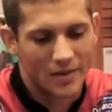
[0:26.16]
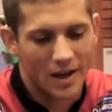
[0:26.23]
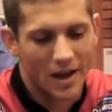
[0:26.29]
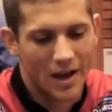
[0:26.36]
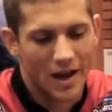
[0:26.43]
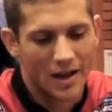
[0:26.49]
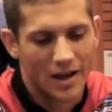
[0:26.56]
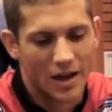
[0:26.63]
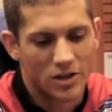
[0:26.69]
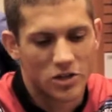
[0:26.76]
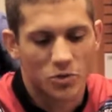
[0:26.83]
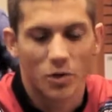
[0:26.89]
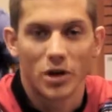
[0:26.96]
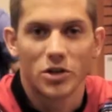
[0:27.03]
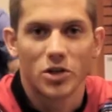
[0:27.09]
And I
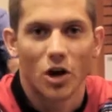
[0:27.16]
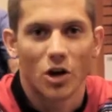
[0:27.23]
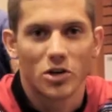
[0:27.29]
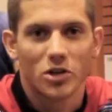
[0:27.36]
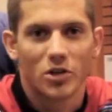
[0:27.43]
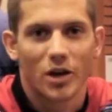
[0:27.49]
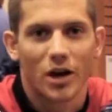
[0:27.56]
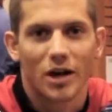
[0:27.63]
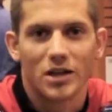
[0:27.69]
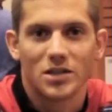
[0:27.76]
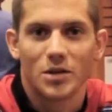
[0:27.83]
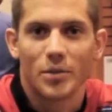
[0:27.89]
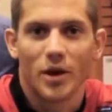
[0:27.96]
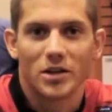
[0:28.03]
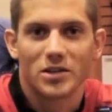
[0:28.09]
just want to talk to you guys
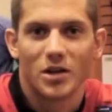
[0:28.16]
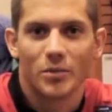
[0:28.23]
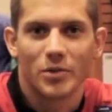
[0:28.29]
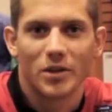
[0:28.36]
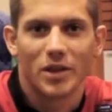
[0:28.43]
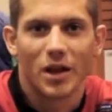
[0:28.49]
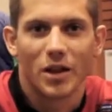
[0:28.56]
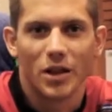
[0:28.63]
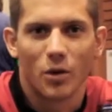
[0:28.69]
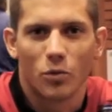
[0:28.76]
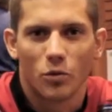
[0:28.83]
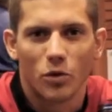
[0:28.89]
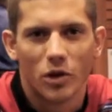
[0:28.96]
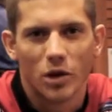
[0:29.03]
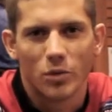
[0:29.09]
about something that, that
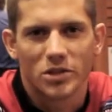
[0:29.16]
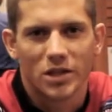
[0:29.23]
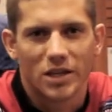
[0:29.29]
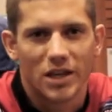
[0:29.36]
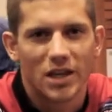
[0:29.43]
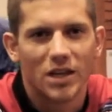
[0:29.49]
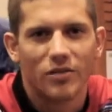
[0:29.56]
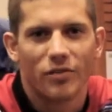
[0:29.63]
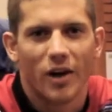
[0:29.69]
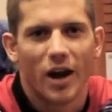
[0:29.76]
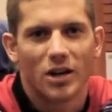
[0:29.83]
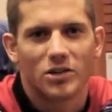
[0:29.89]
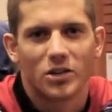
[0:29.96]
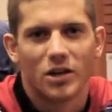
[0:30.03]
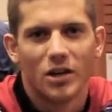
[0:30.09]
really was a key
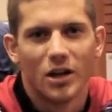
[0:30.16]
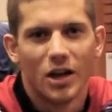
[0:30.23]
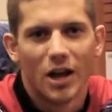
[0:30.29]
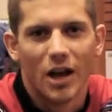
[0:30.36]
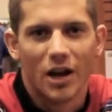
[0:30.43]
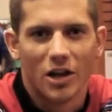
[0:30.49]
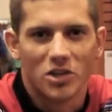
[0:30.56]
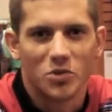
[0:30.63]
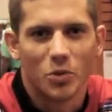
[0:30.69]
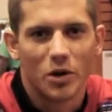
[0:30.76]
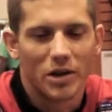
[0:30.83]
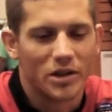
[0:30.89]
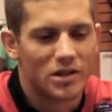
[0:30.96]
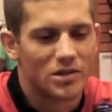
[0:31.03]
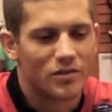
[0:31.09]
factor in us
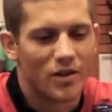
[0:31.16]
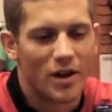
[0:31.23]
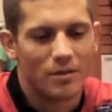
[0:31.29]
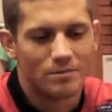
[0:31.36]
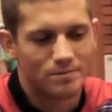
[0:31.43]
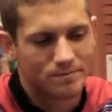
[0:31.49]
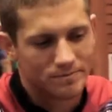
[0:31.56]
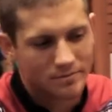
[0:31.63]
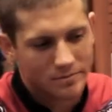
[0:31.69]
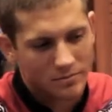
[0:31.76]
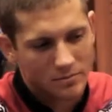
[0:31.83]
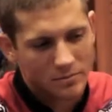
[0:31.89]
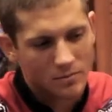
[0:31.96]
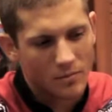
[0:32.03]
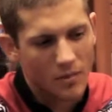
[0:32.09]
winning this event.
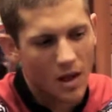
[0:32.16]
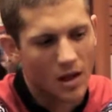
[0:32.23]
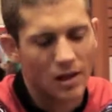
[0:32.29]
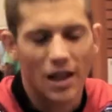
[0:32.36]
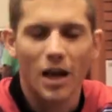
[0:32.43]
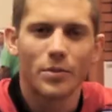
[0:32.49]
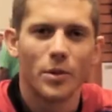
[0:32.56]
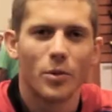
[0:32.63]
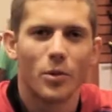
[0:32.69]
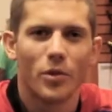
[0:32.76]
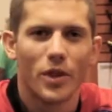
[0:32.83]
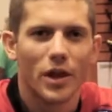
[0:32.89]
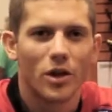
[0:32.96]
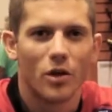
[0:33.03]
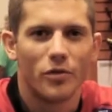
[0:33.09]
A lot of people, when
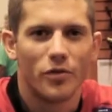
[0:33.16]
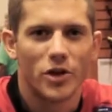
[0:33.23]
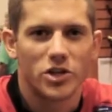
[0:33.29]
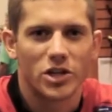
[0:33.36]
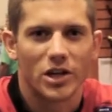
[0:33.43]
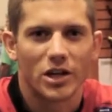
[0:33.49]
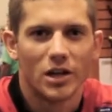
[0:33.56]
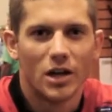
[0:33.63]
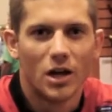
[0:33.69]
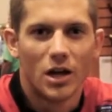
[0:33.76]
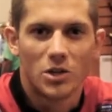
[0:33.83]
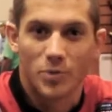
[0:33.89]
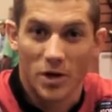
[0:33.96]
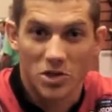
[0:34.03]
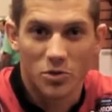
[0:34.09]
they go fishing,
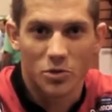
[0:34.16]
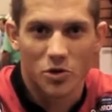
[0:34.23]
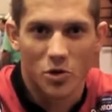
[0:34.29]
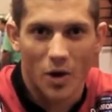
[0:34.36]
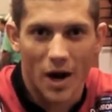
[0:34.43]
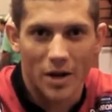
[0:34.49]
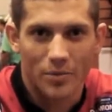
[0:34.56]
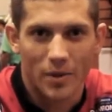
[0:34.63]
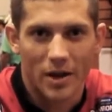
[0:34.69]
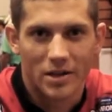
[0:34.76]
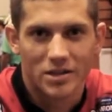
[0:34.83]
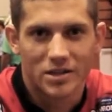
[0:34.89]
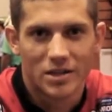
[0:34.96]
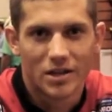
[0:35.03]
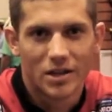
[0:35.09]
especially with
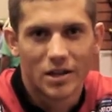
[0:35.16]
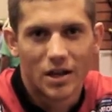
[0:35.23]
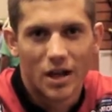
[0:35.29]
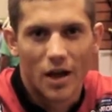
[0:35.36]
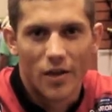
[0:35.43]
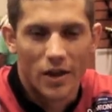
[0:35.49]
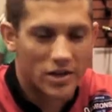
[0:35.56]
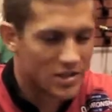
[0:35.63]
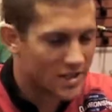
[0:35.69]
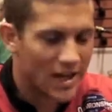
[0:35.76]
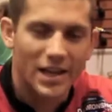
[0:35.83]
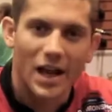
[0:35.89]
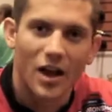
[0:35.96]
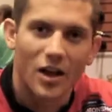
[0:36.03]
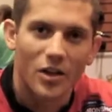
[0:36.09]
crankbaits, they just
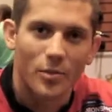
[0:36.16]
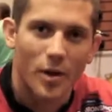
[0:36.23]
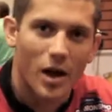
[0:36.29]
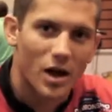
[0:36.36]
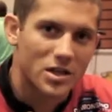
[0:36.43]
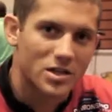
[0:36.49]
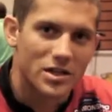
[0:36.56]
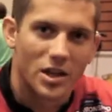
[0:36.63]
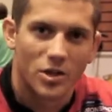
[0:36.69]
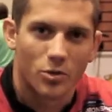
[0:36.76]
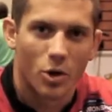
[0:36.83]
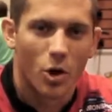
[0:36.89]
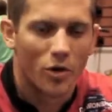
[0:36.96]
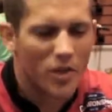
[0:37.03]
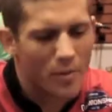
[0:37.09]
take it out of the box and they throw it.